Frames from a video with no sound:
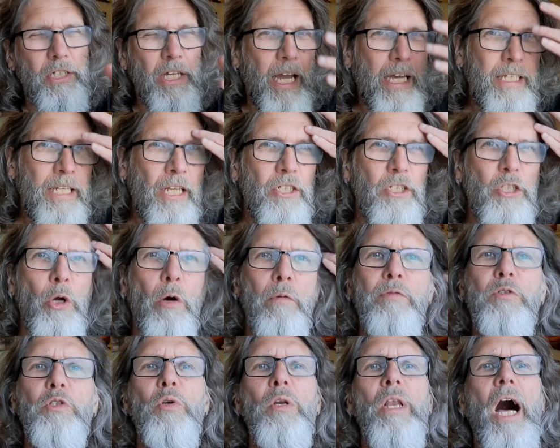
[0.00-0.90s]
the energy
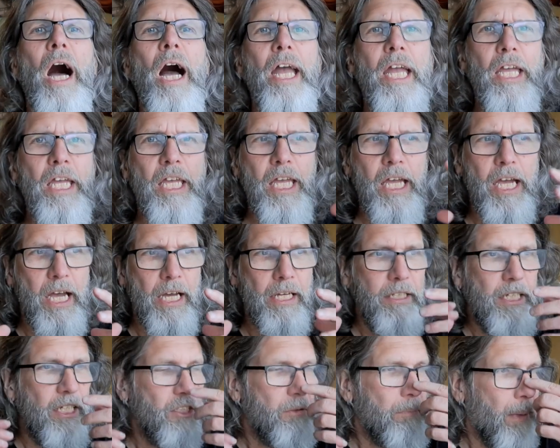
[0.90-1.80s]
of July here,
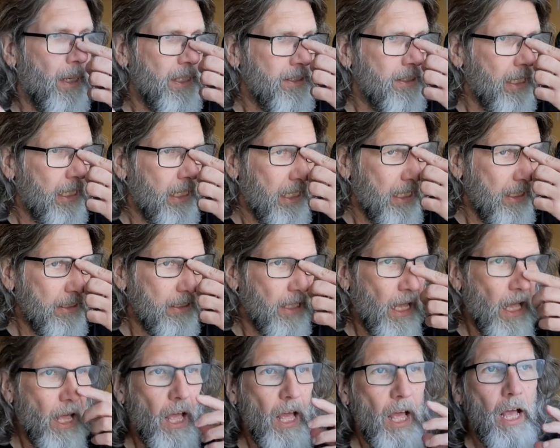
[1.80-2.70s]
this month at least,
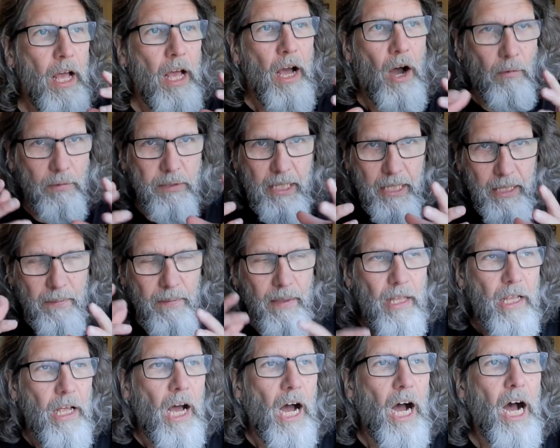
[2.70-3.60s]
obviously,
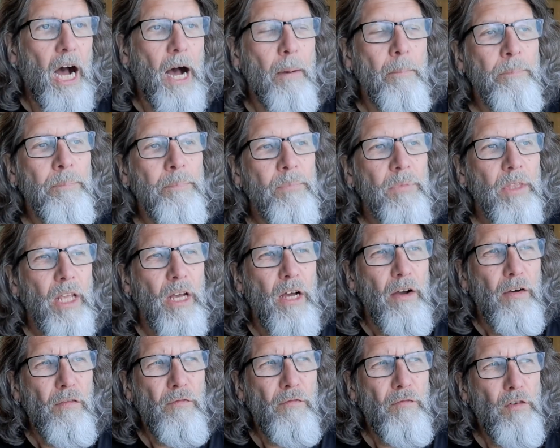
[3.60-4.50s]
um,
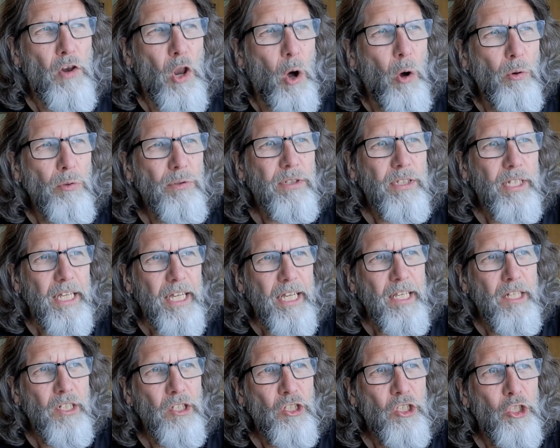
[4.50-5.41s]
flows
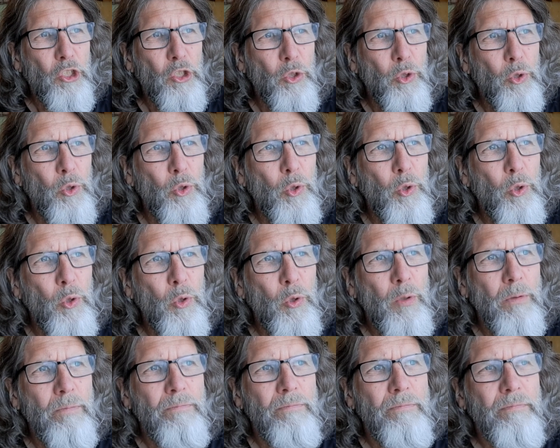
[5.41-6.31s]

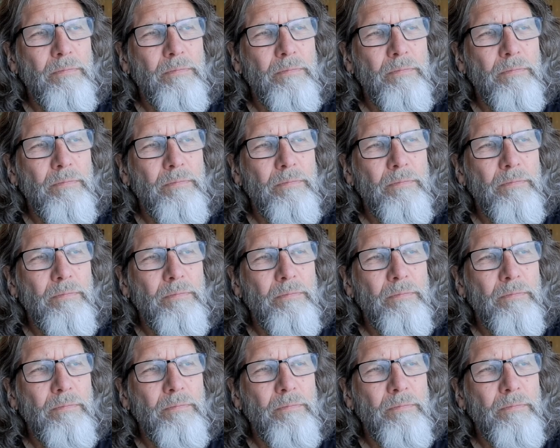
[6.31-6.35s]
into,